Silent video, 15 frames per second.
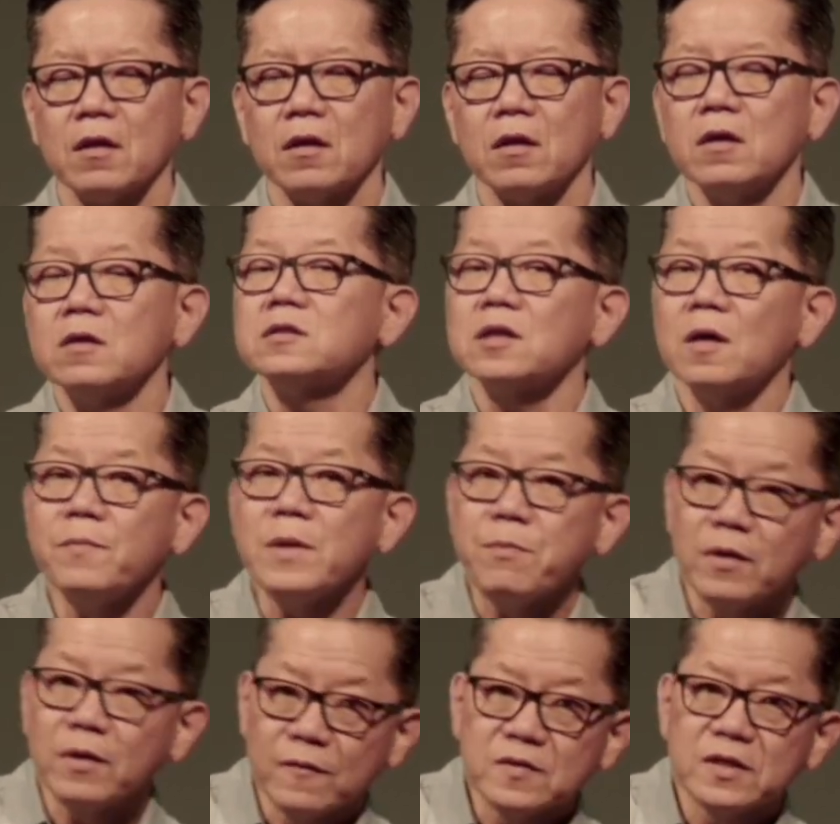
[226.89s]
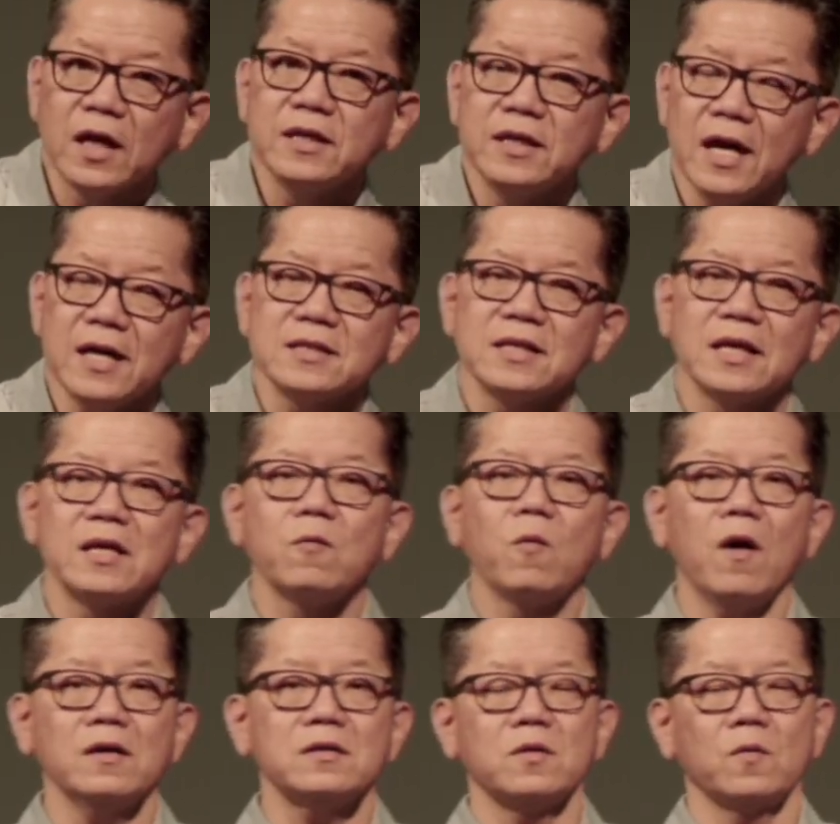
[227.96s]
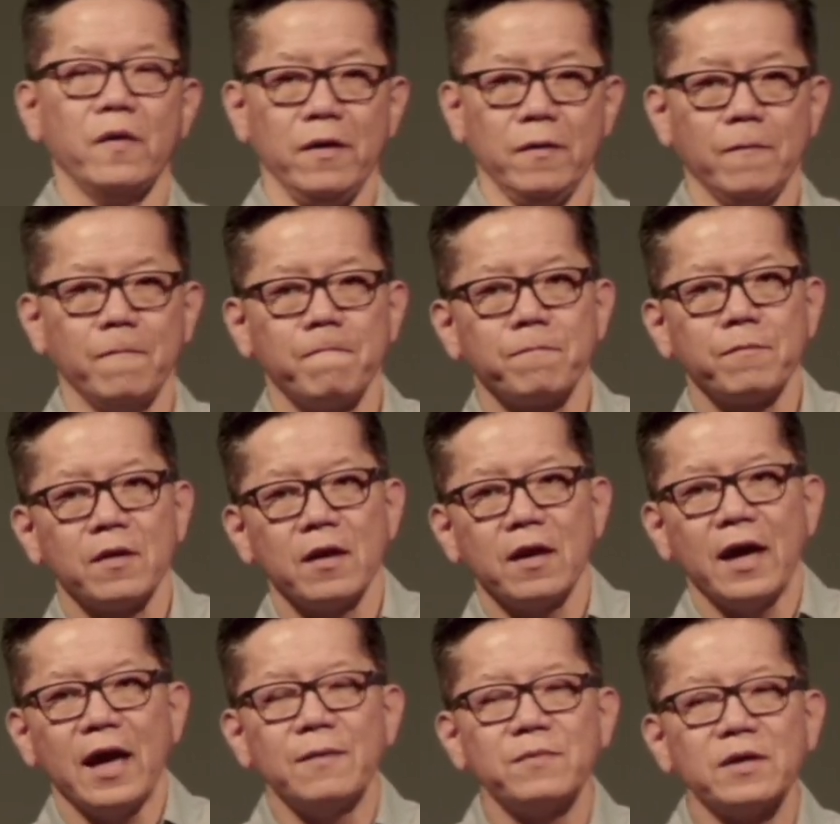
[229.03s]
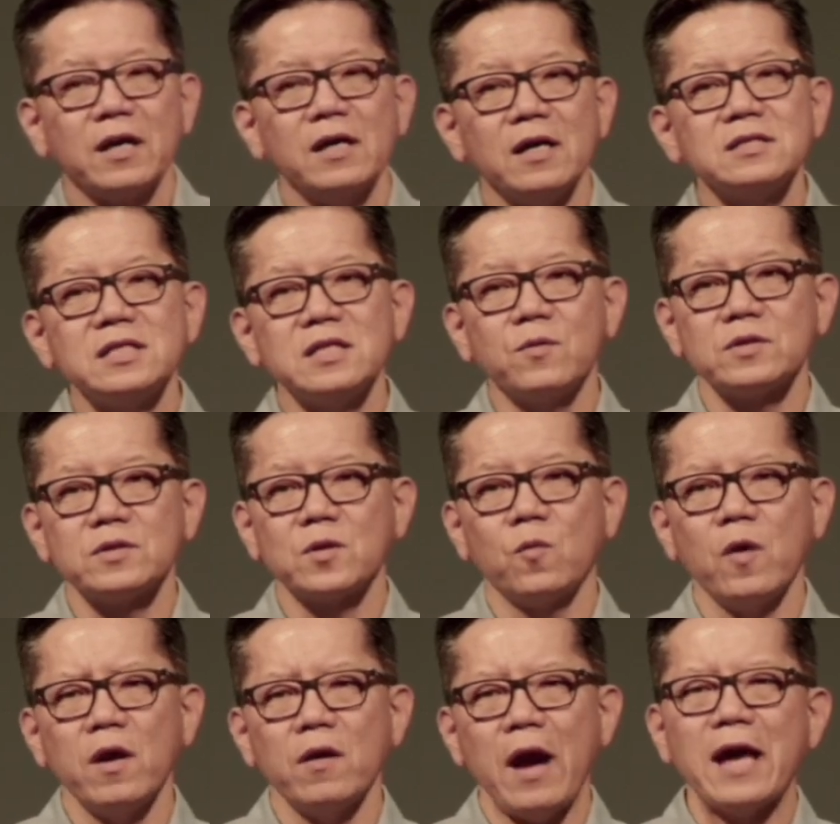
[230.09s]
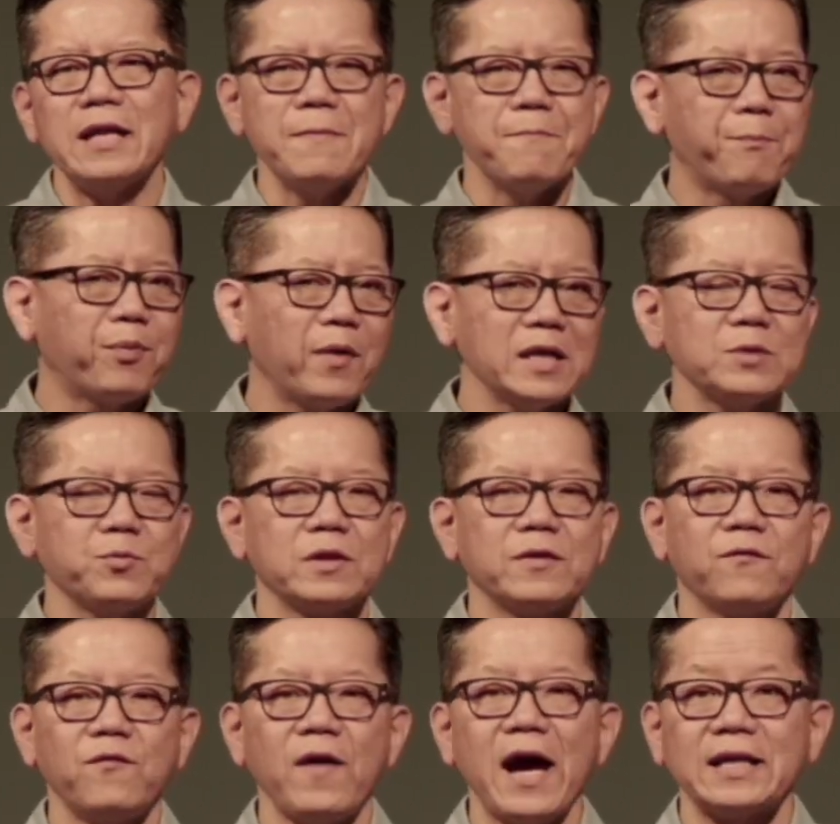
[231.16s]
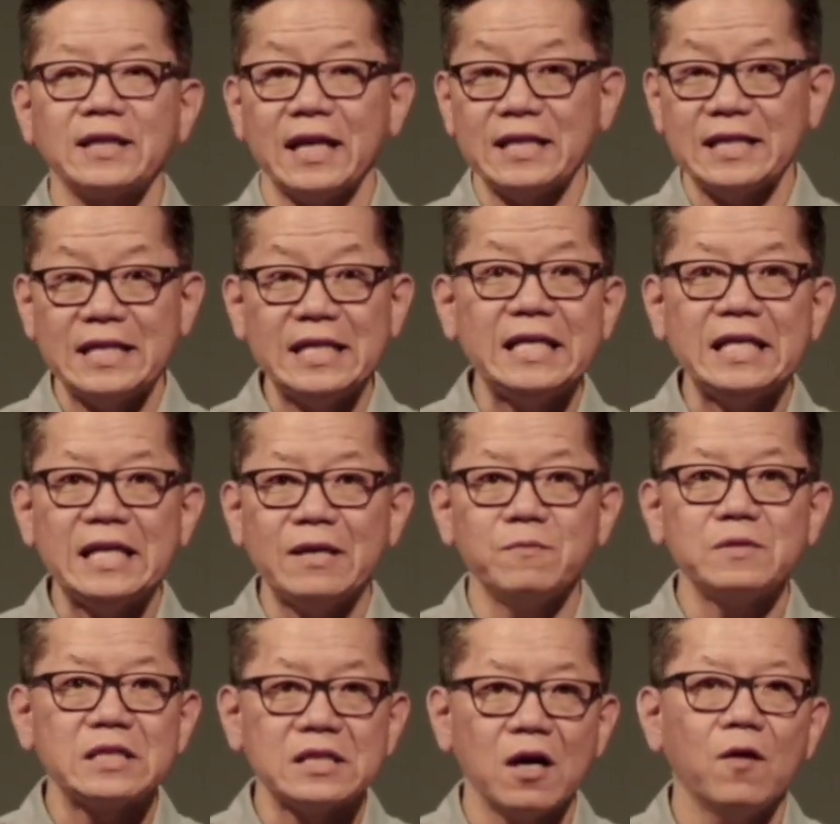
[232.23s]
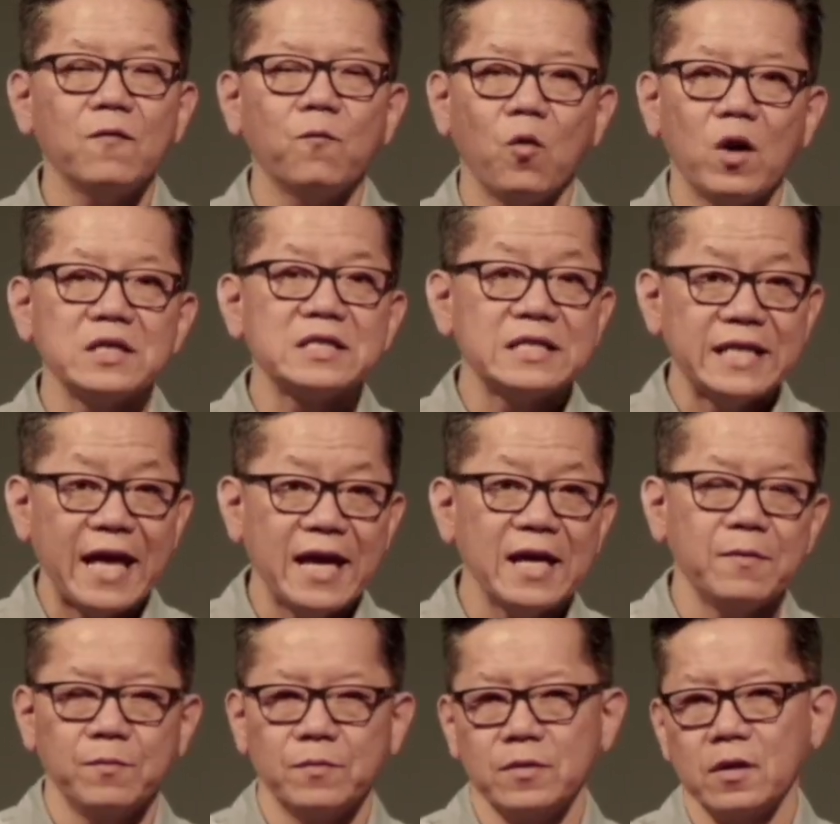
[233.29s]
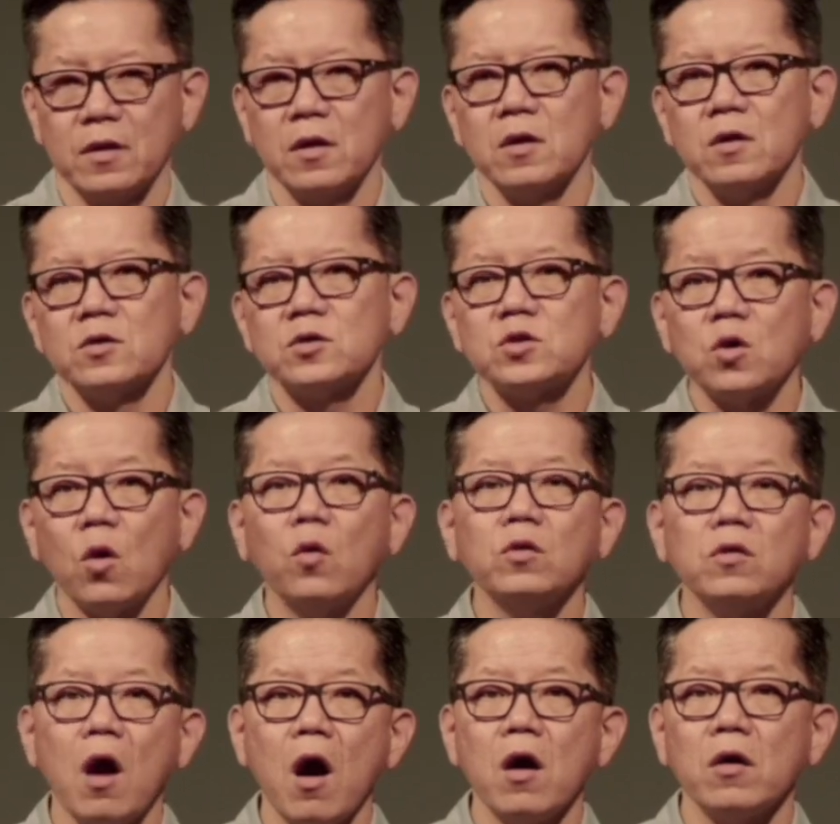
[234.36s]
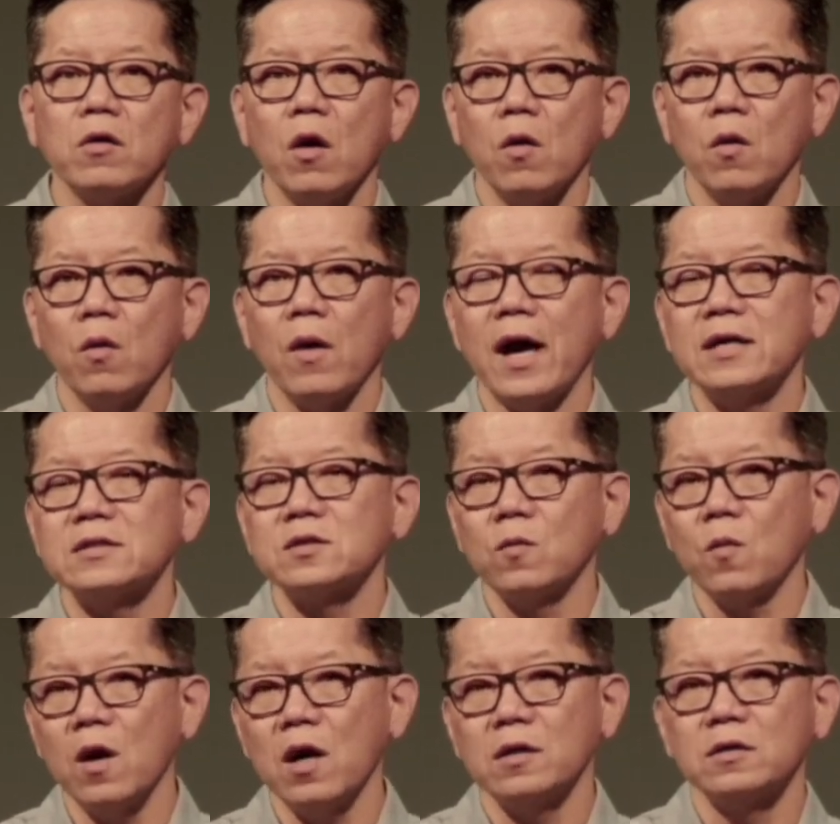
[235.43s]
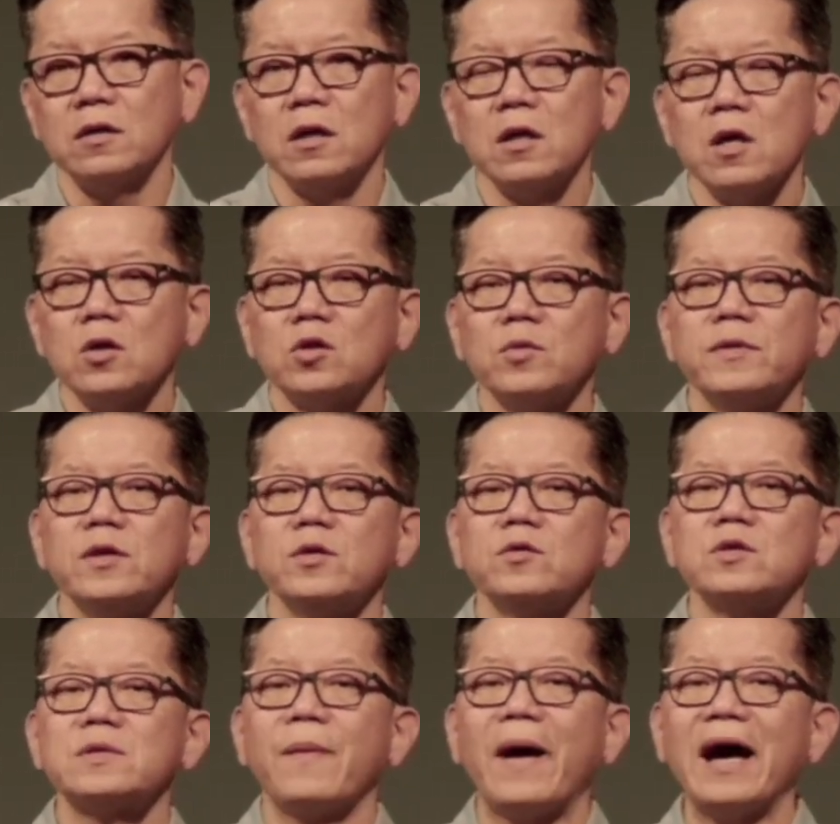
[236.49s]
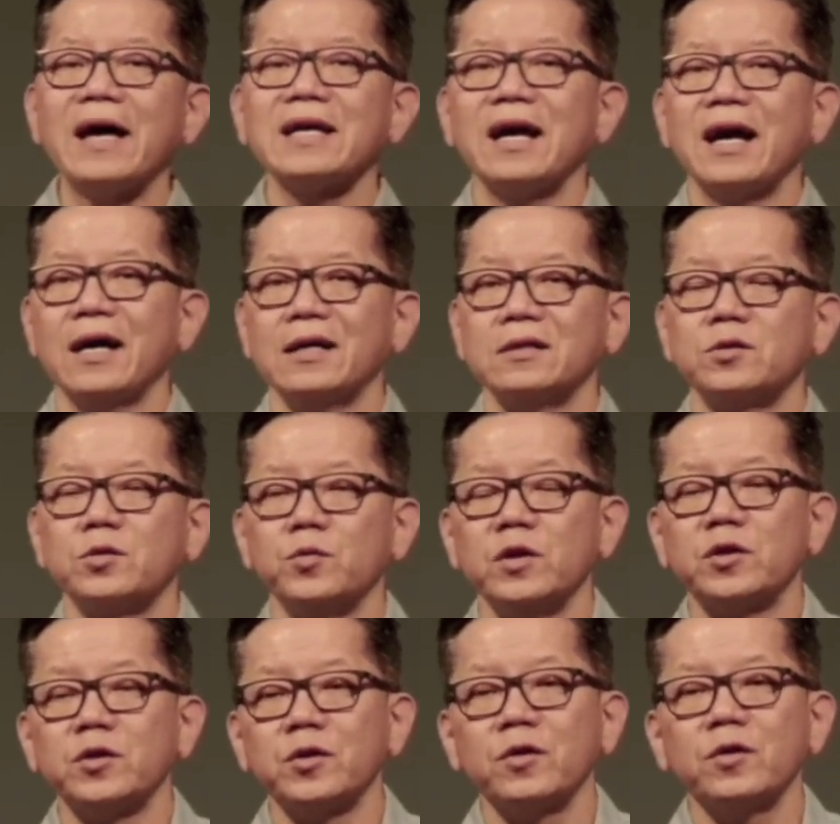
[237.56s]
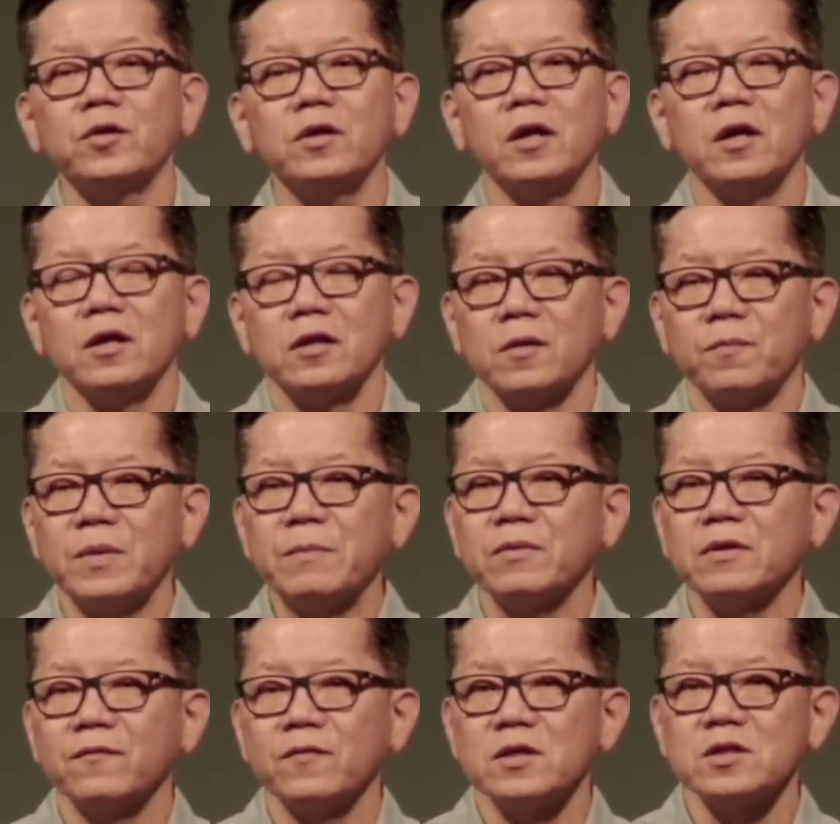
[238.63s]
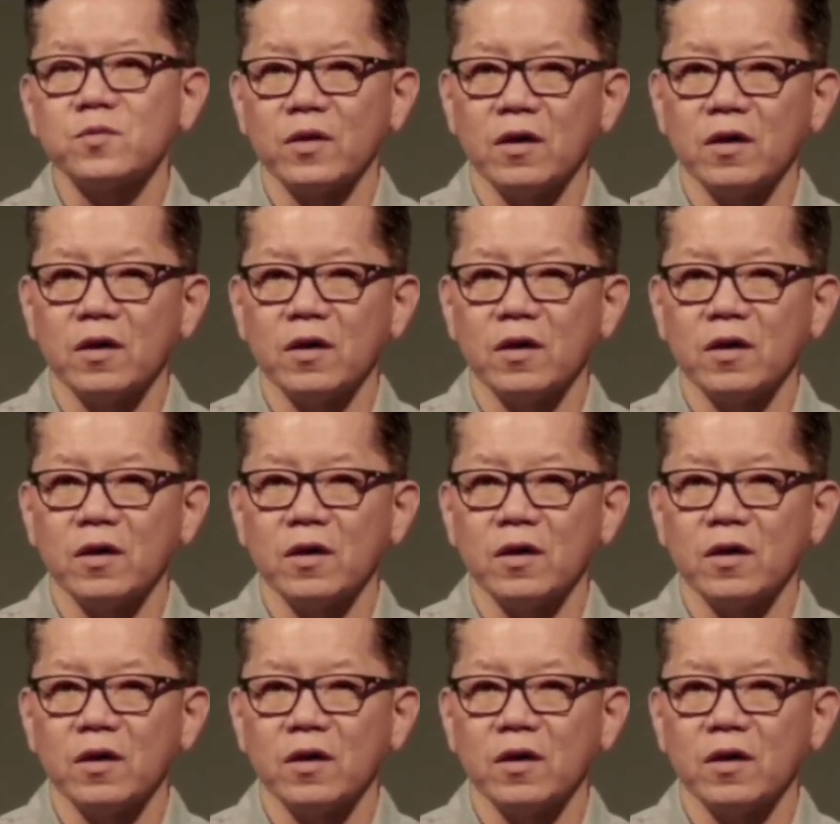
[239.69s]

Some people have said, yes, that he was aware. And because he was aware and impressed with the fact that he himself was named so long ago as the one to be used by God to return the people of Israel